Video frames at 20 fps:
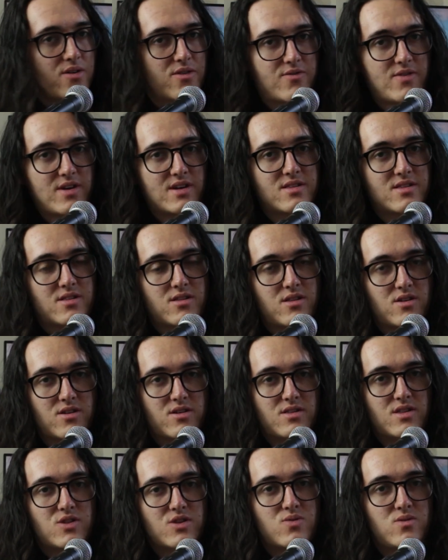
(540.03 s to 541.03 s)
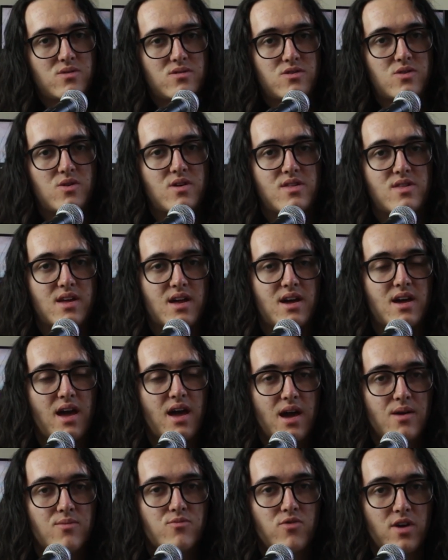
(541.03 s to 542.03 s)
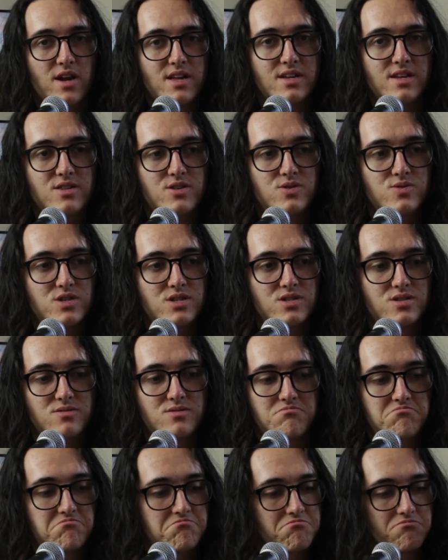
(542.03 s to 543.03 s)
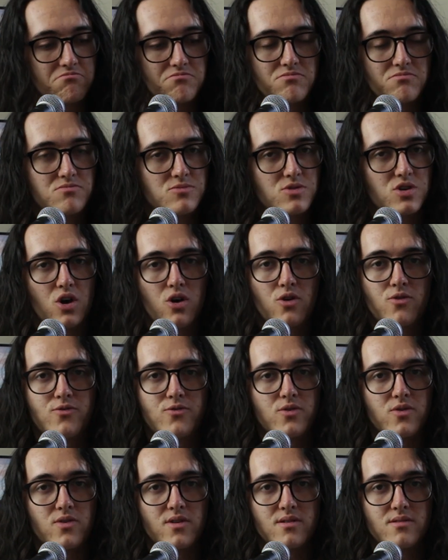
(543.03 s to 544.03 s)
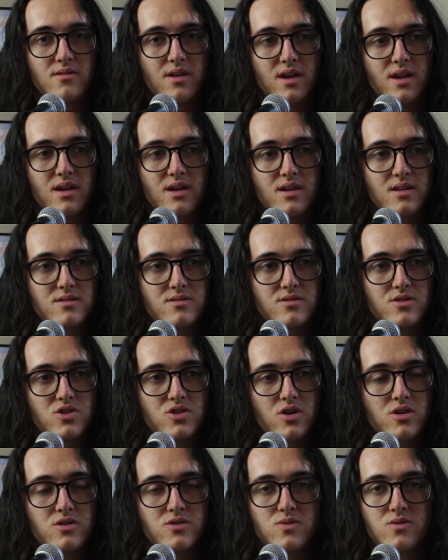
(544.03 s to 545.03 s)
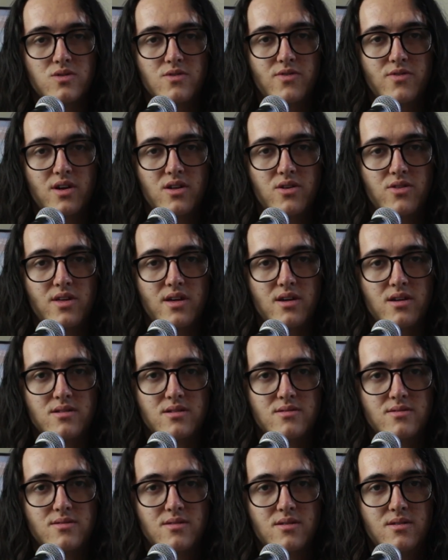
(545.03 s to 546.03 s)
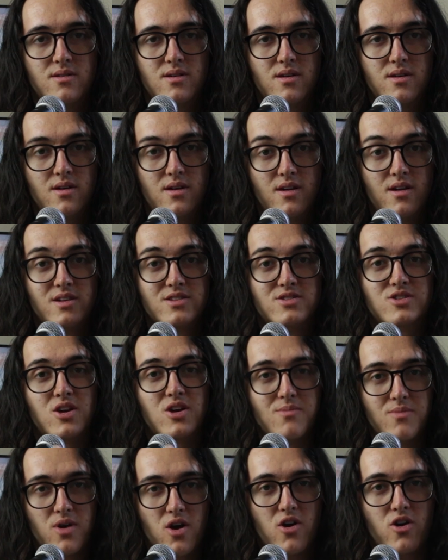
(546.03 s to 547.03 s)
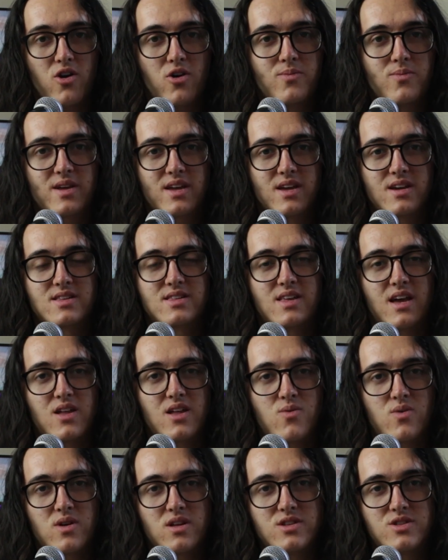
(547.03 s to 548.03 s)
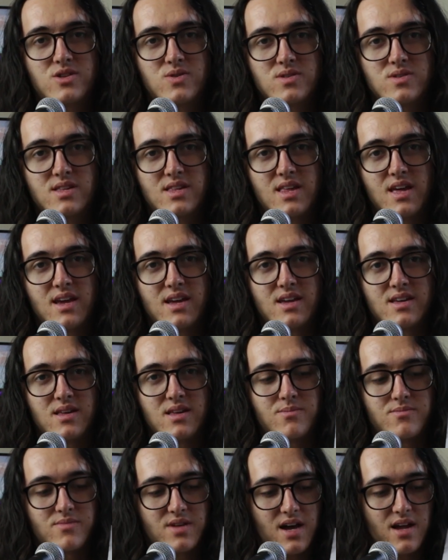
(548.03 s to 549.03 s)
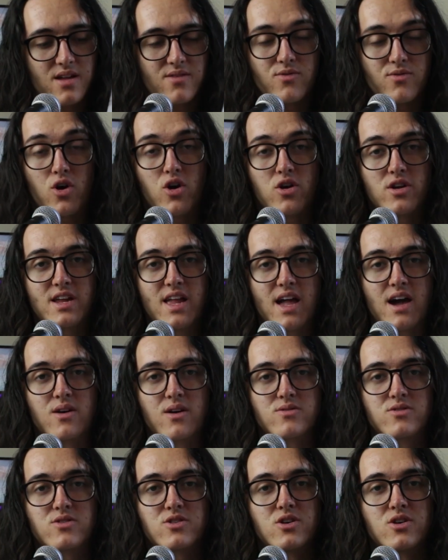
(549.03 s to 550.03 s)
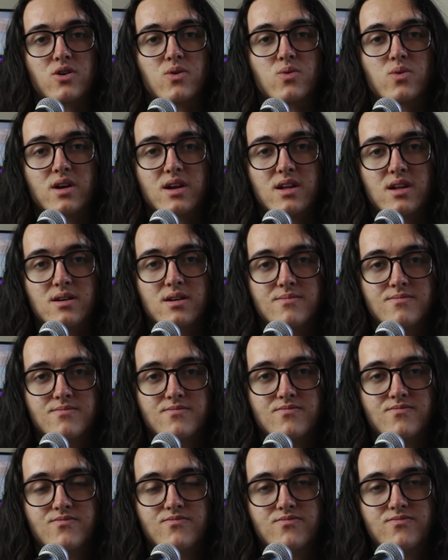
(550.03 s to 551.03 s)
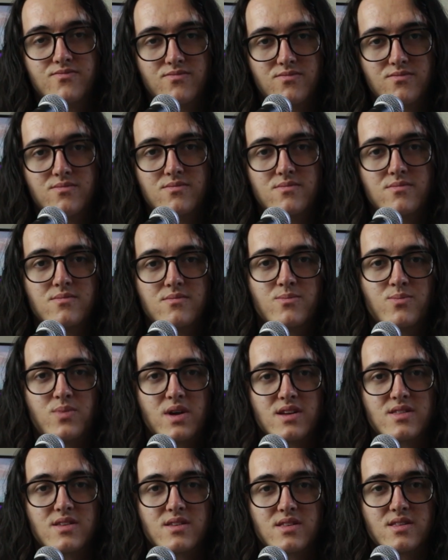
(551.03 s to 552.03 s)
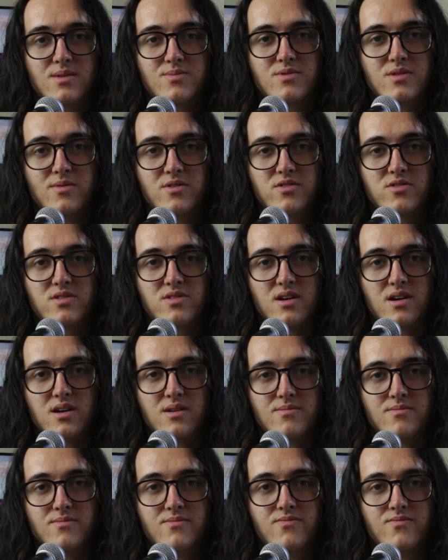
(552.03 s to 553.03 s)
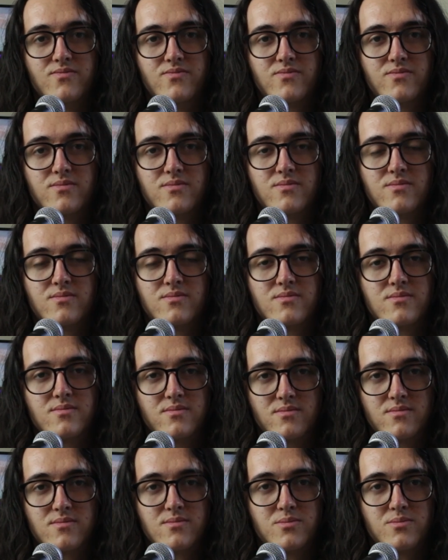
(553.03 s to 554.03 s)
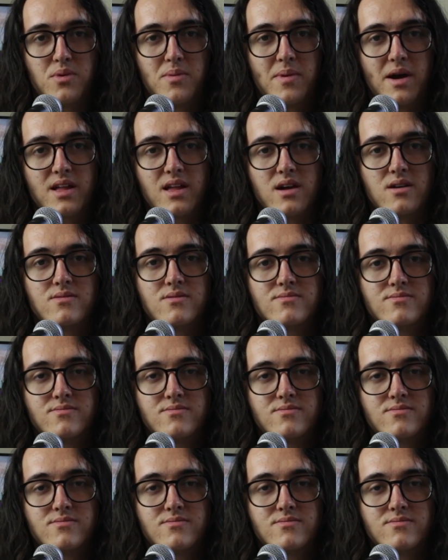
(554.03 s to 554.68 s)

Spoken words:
the faces look in this one, so I think I am ready to just go for it and start doing the final thing. Tomorrow, because I don't want to do it today because I'm kind of arted out, so we're going to pick this up some other time. Bye-bye now.